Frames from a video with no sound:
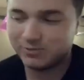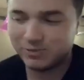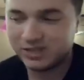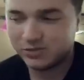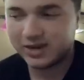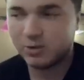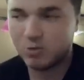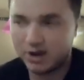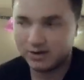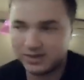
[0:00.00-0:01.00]
isn't really
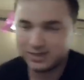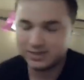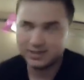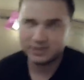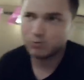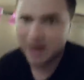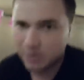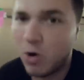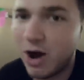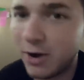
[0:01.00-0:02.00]
drinking water because it's, it's
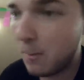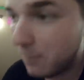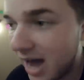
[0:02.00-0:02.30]
rainwater,